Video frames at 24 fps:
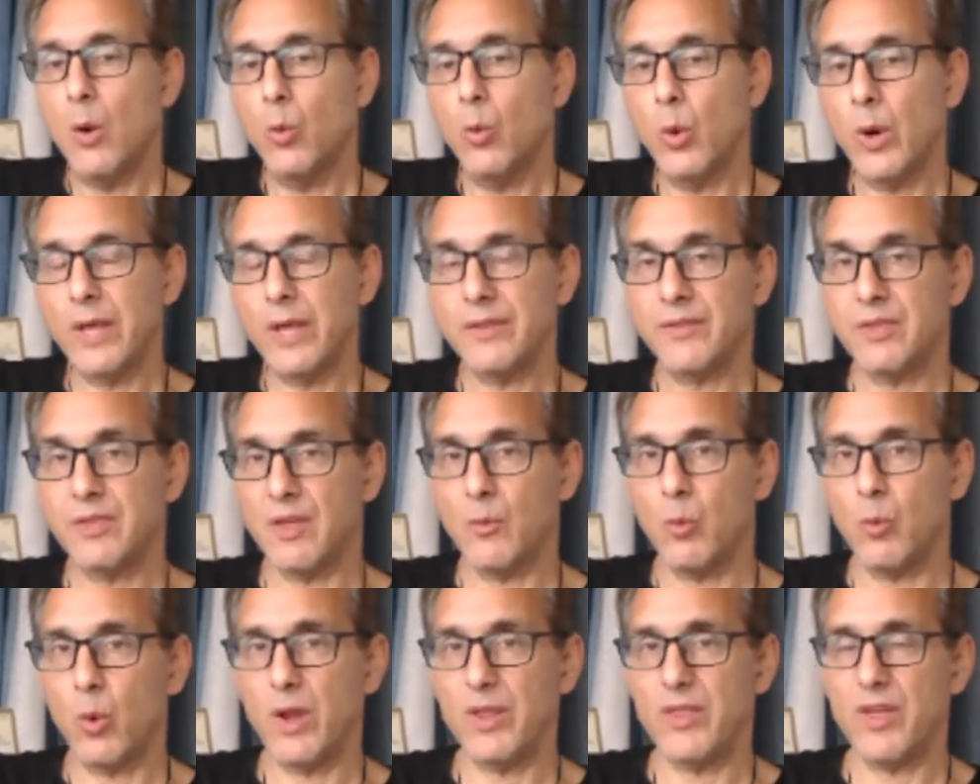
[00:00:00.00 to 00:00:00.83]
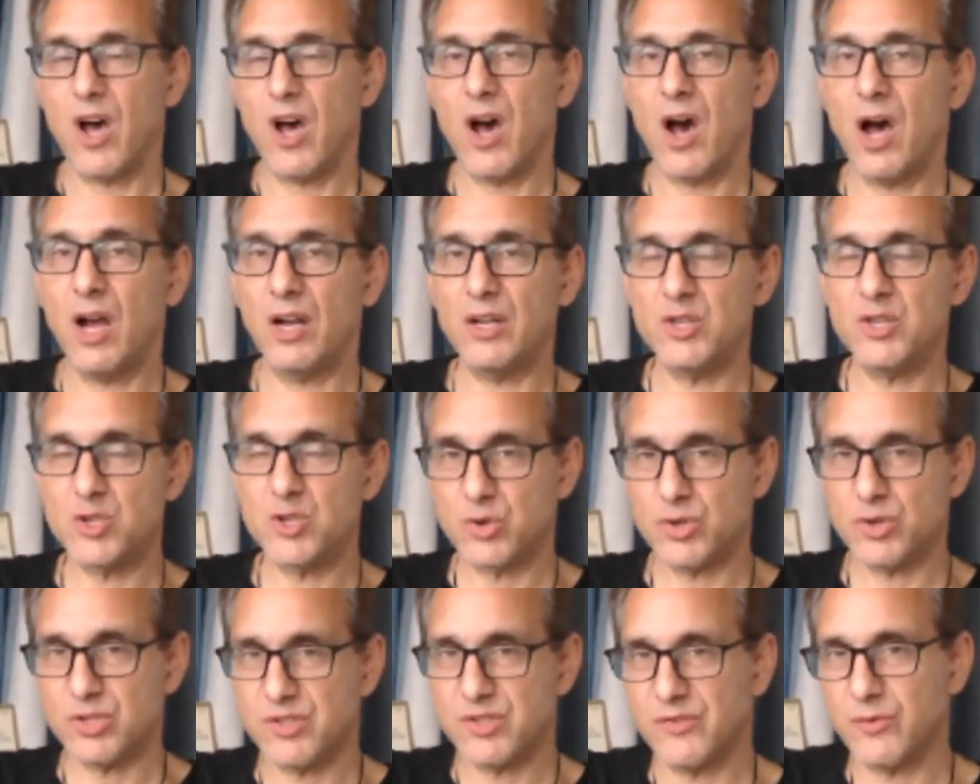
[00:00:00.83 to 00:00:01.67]
with
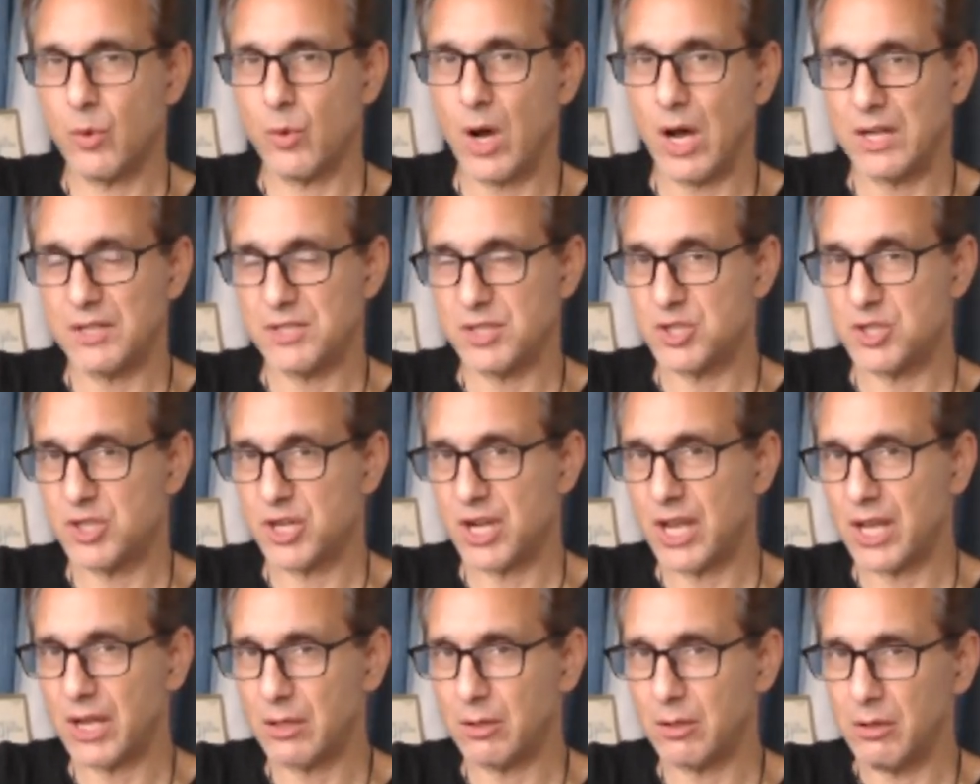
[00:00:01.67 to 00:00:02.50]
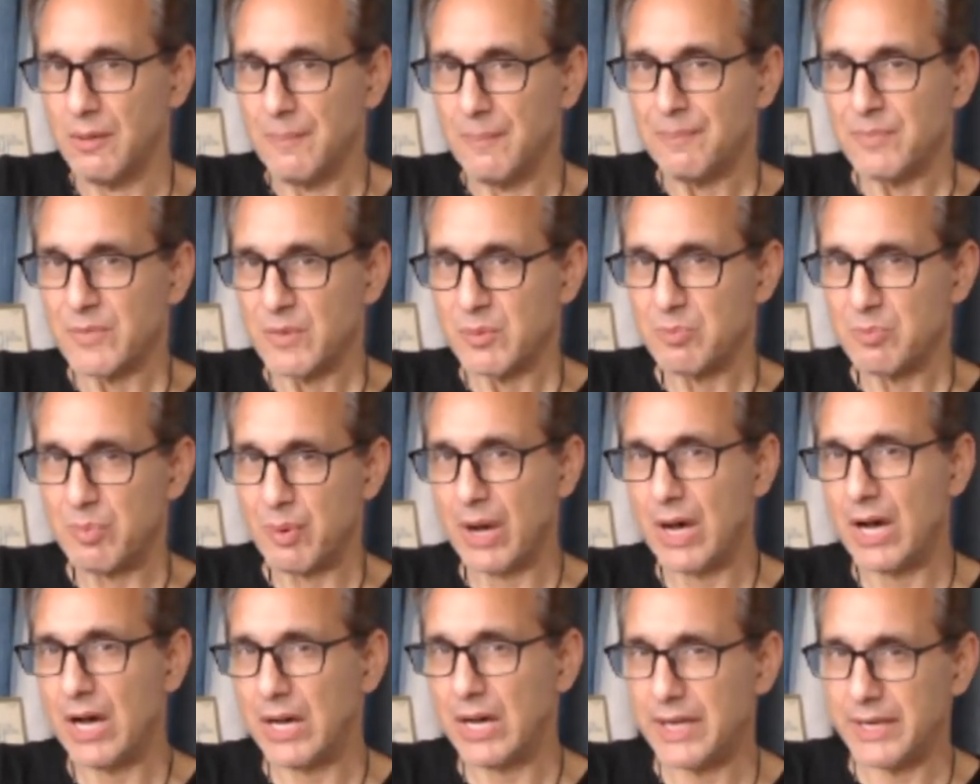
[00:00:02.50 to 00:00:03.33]
hundreds of watts of channel
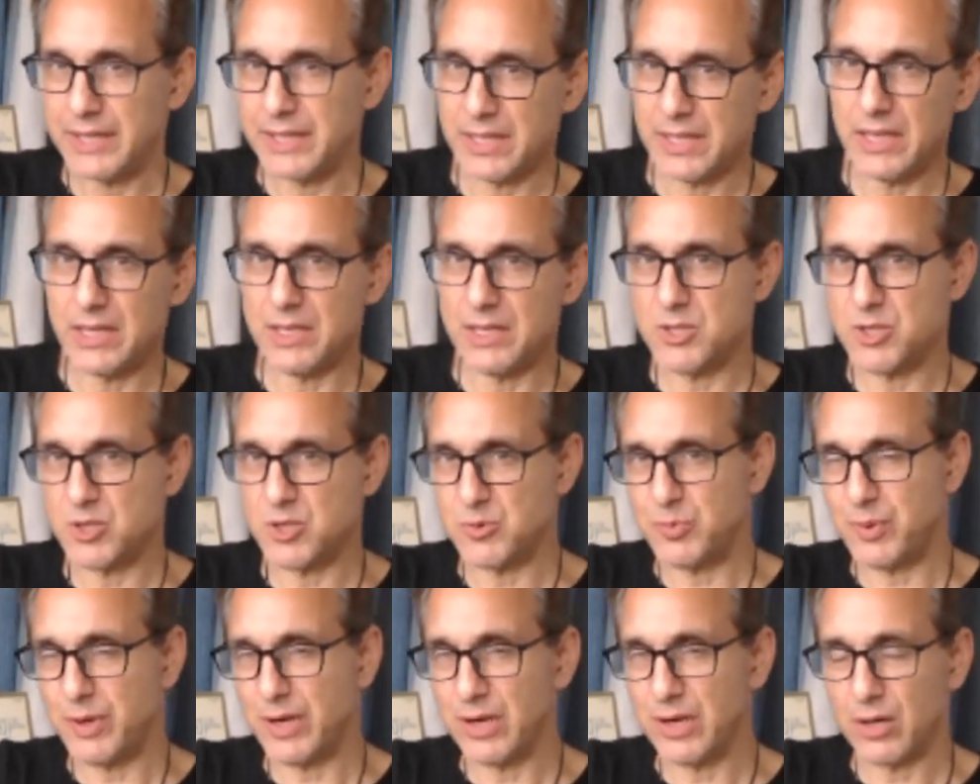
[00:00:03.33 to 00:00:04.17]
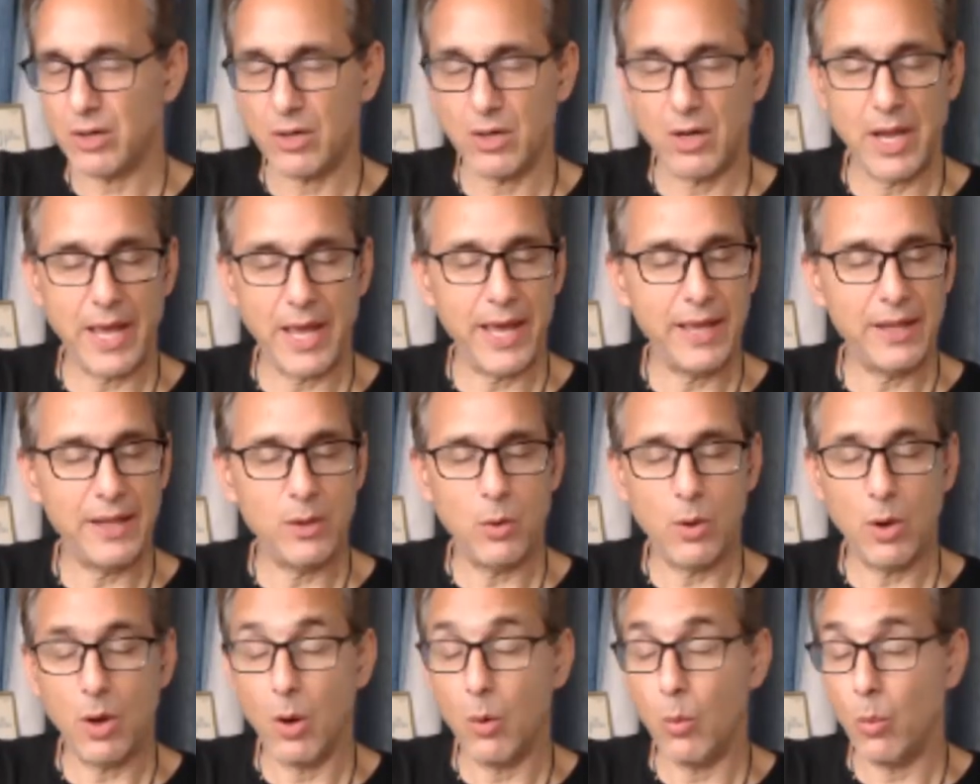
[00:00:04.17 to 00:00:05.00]
behind each speaker,
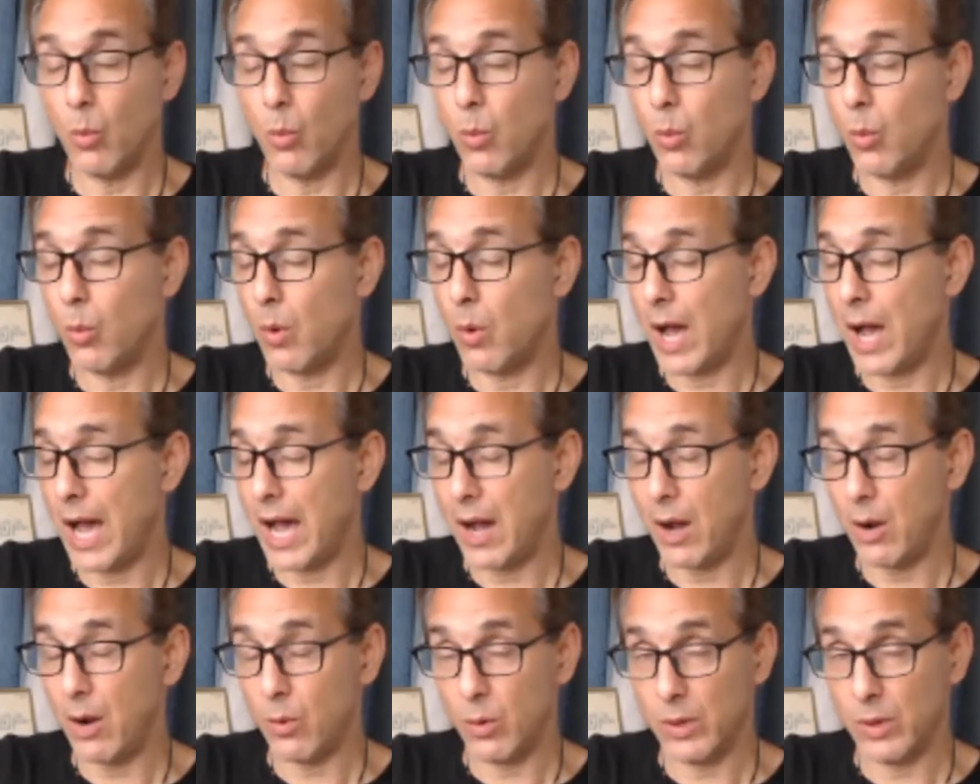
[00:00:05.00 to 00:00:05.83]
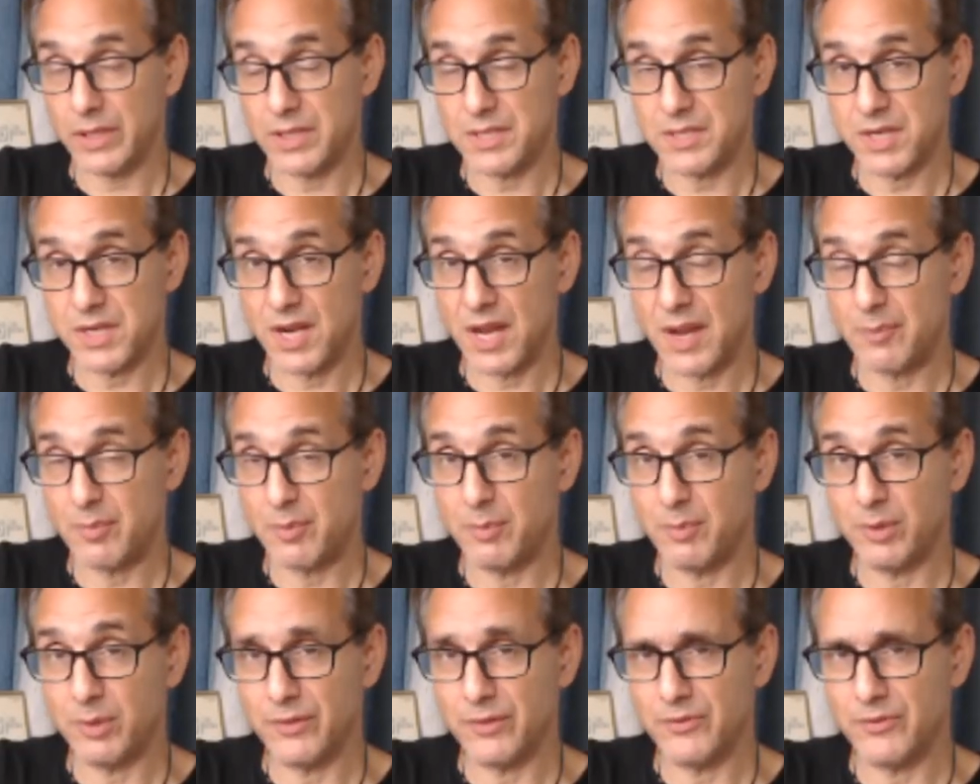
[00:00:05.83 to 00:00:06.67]
and wow, what it's
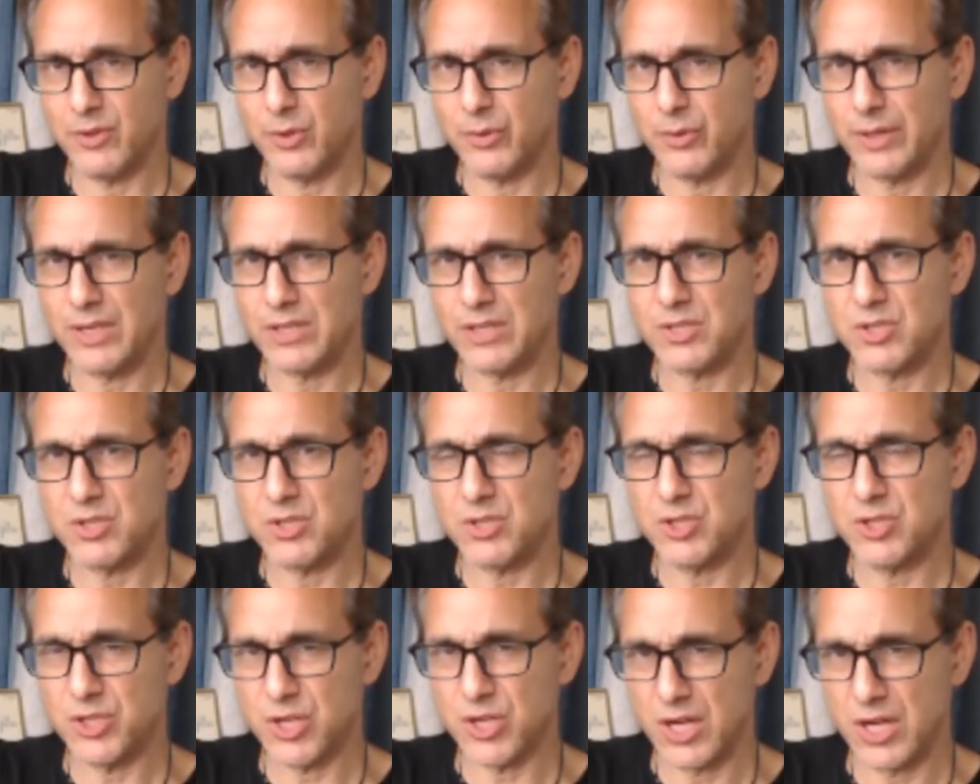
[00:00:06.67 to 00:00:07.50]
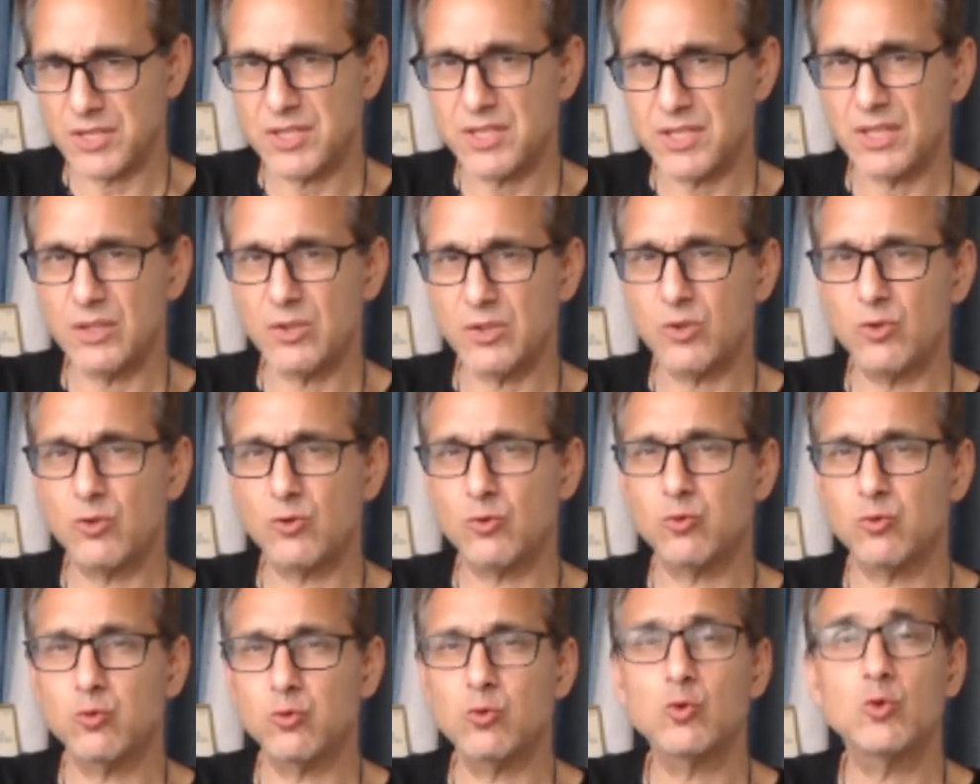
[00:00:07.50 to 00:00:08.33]
capable of doing is just
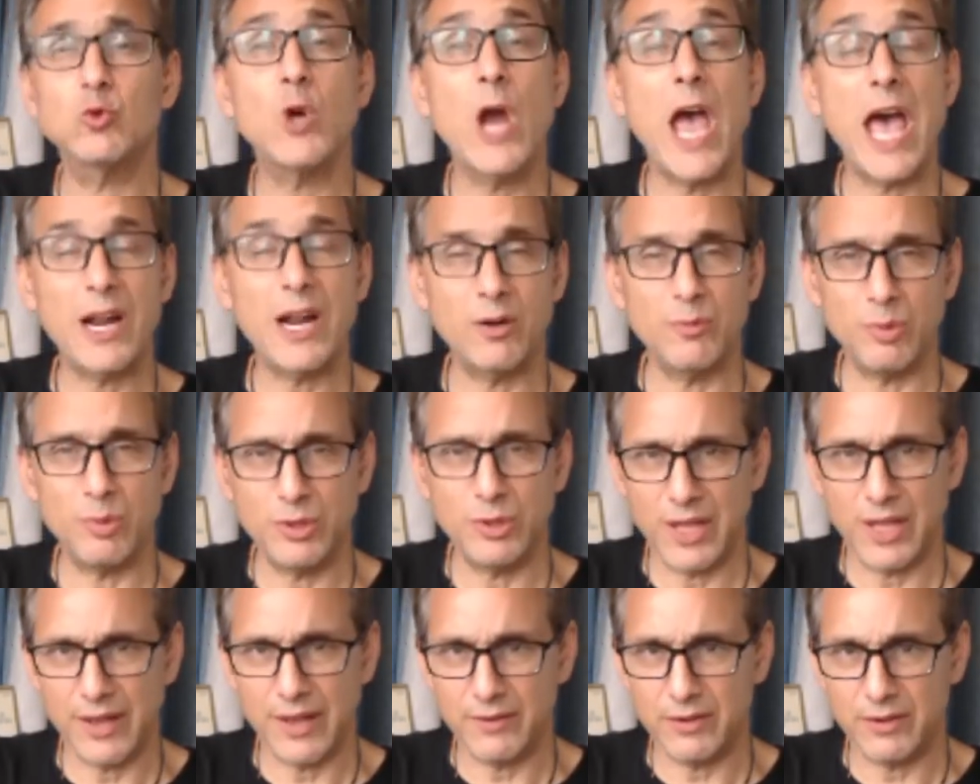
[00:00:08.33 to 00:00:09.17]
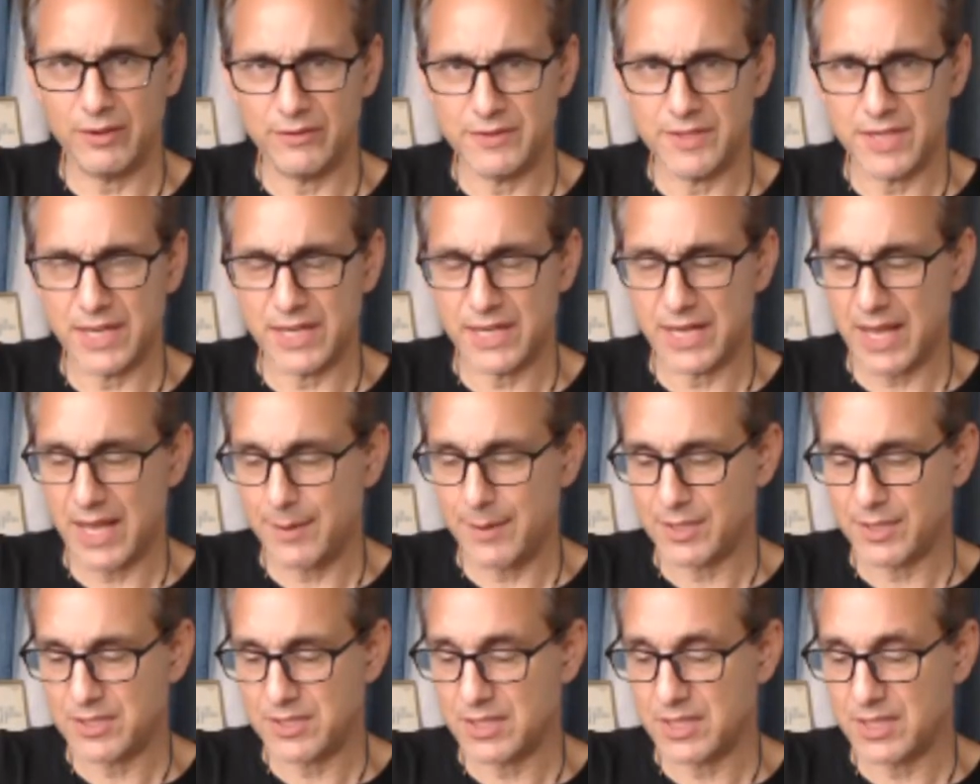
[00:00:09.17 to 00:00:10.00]
incredible level of
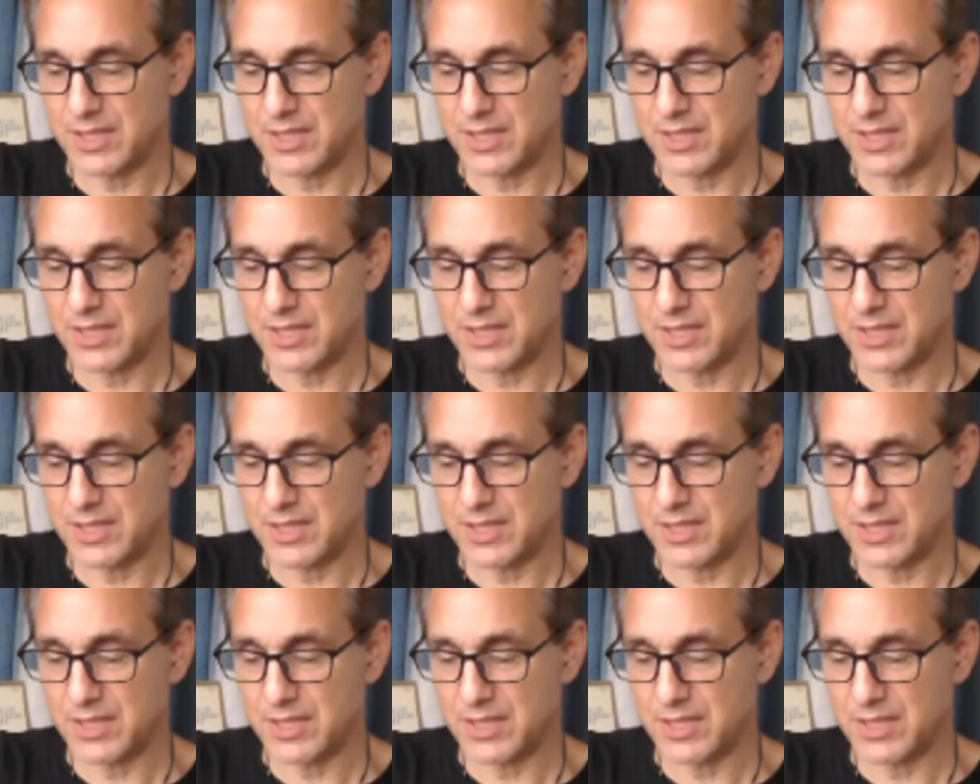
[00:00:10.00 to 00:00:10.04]
dynamics.